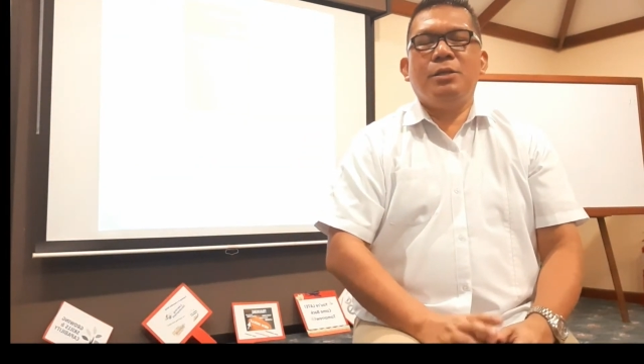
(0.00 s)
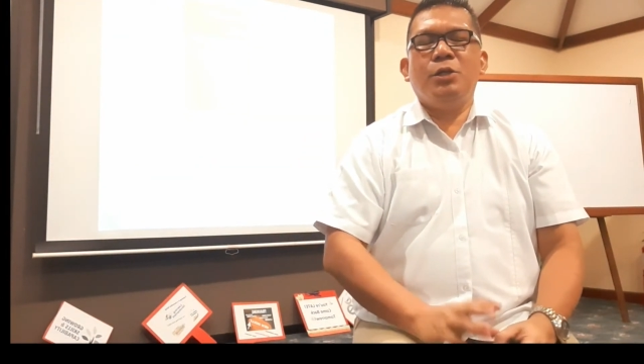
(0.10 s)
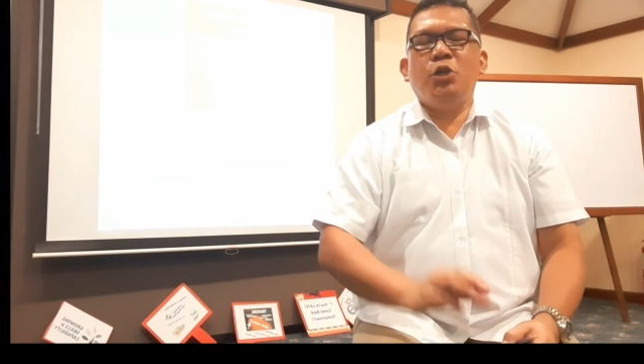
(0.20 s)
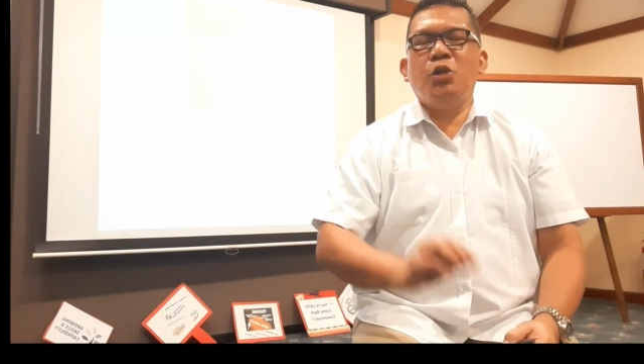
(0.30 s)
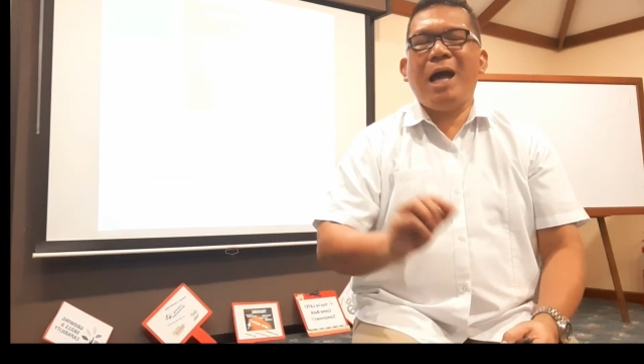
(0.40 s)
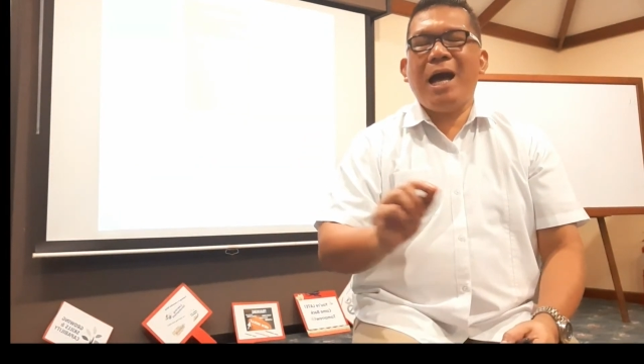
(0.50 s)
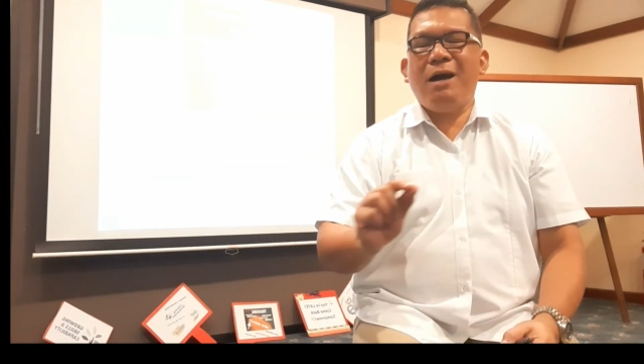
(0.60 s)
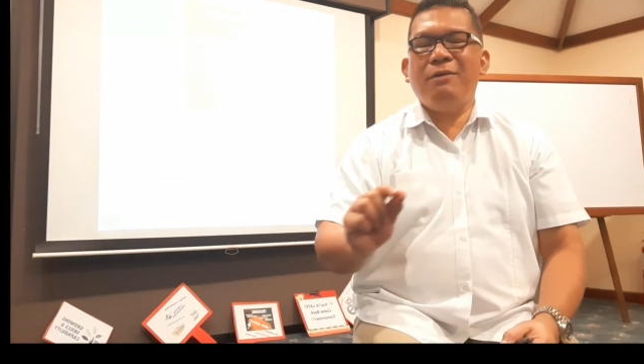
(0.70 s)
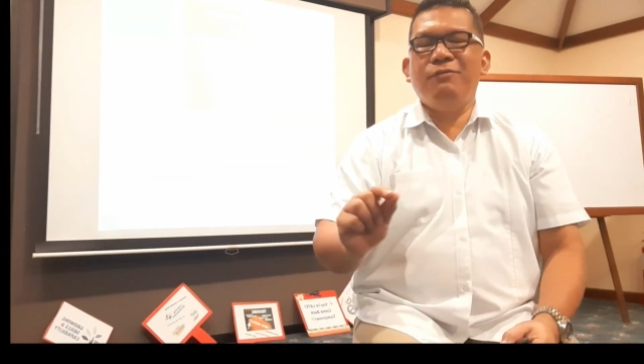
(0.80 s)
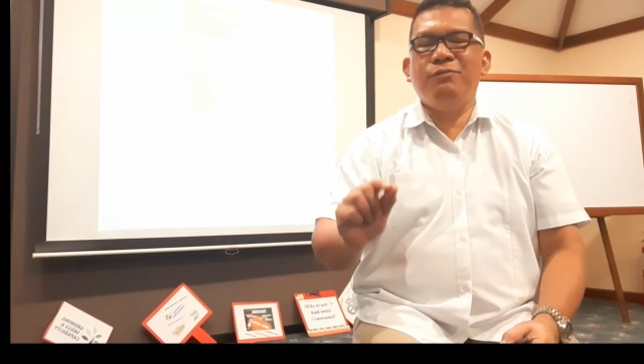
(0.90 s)
you
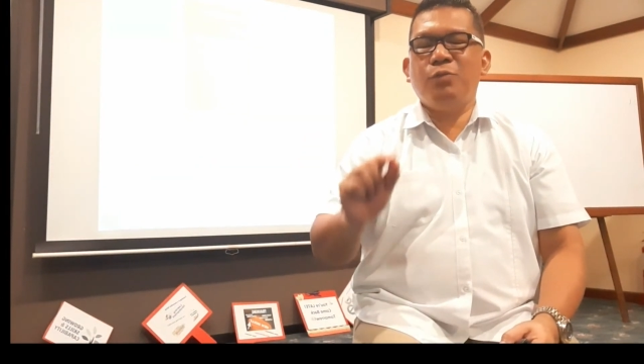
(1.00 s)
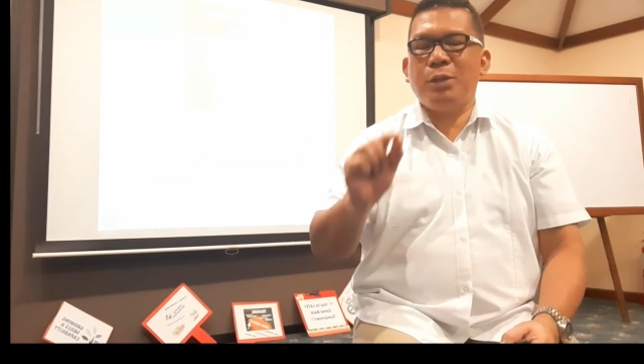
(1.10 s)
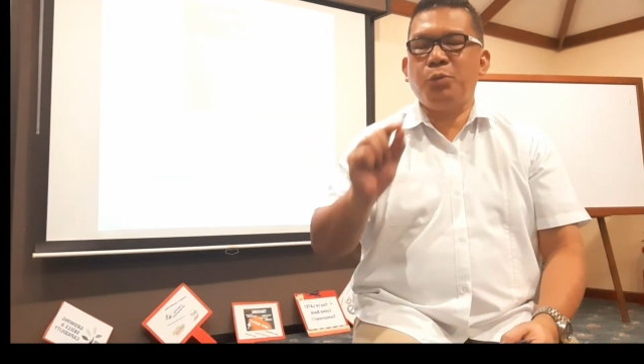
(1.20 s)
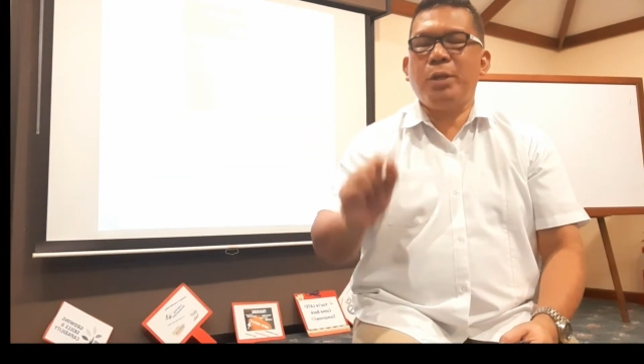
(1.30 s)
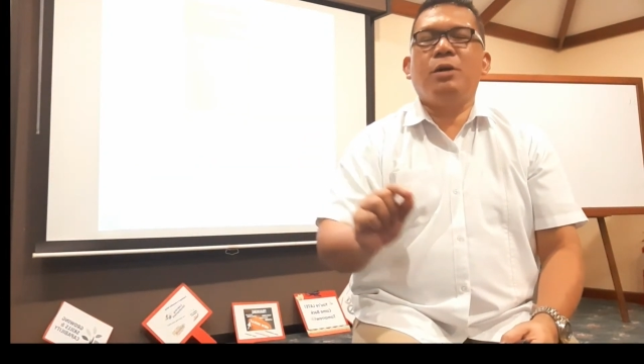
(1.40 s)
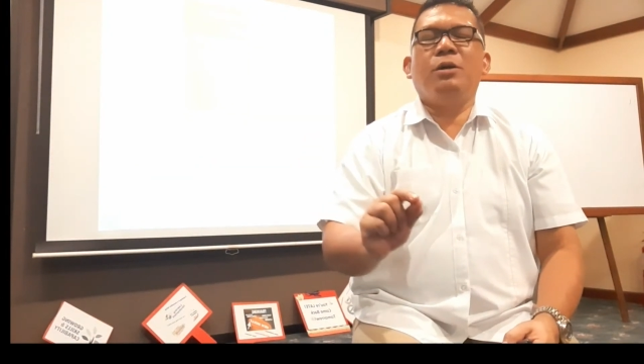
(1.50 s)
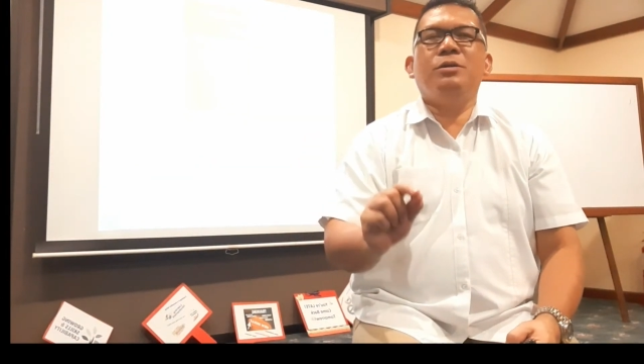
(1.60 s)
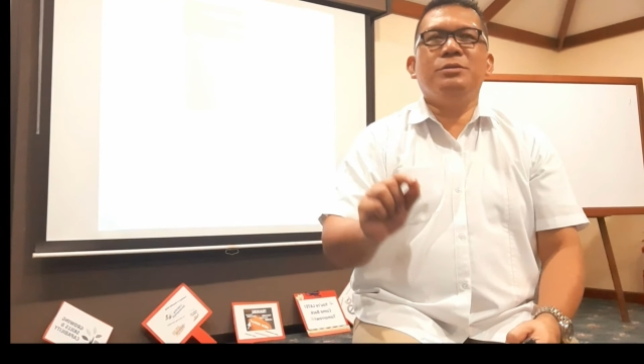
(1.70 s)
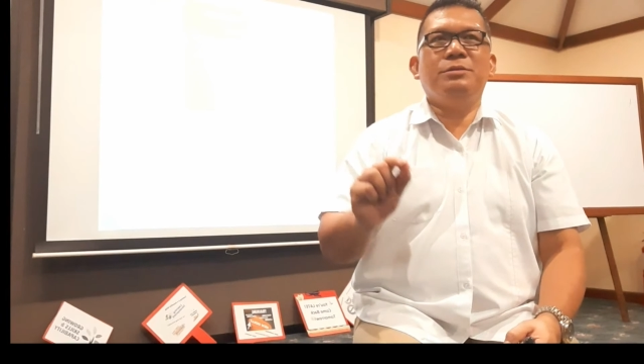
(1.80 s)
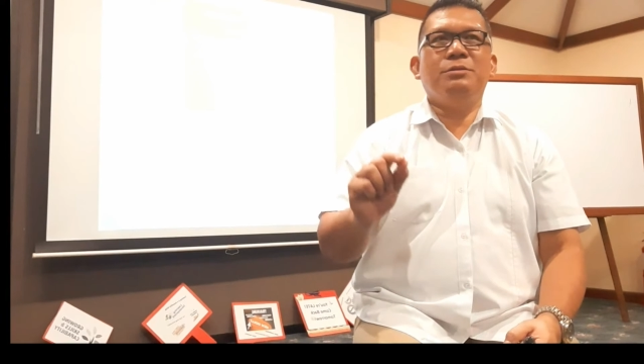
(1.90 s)
have what we
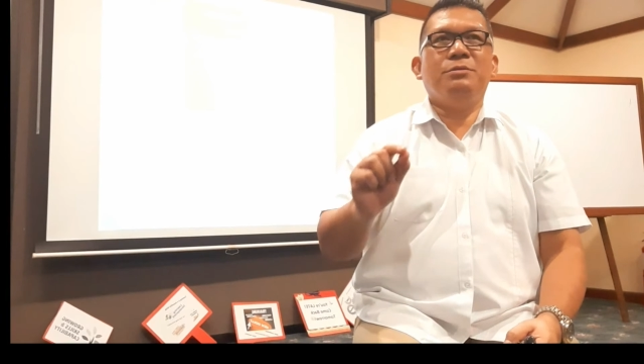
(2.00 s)
call,